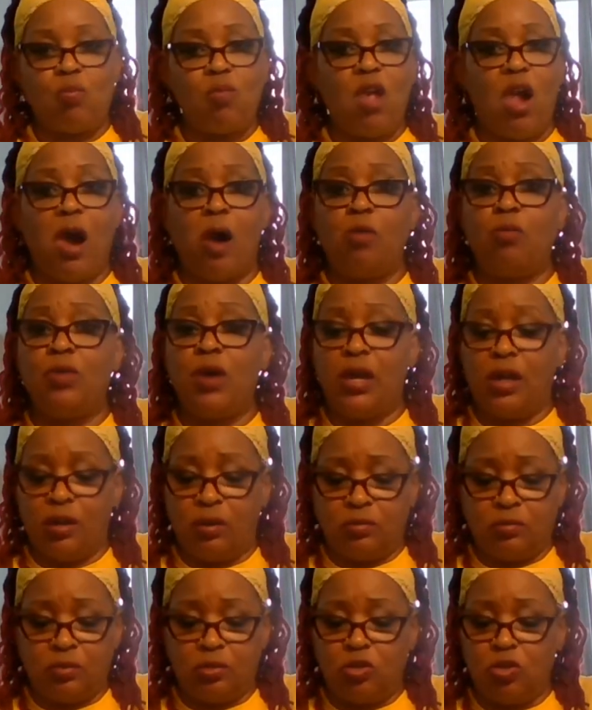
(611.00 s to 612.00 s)
I'm
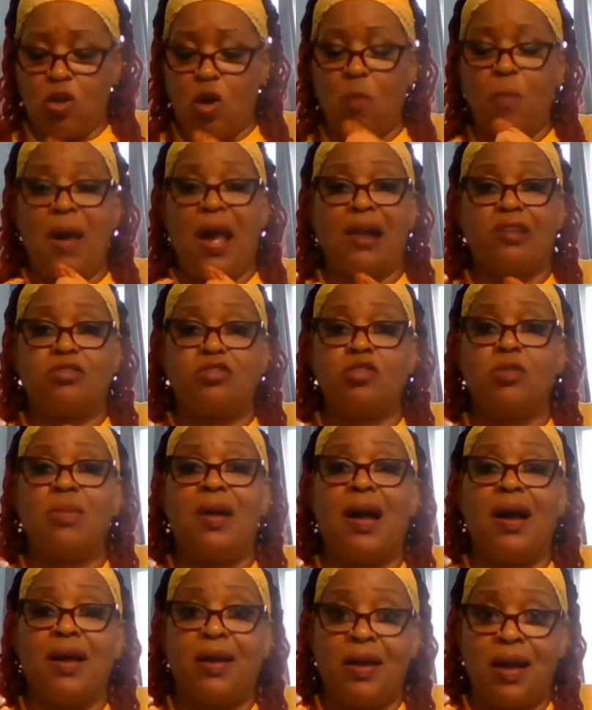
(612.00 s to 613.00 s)
ready to go back to
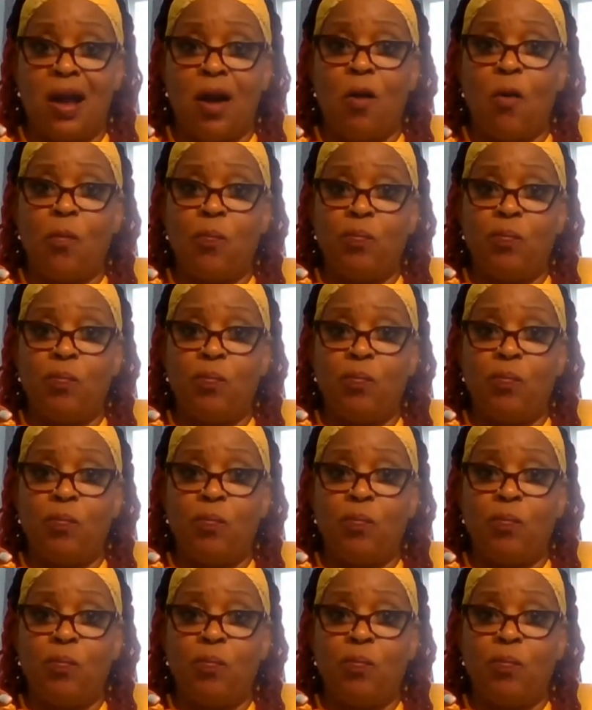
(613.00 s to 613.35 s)
my account.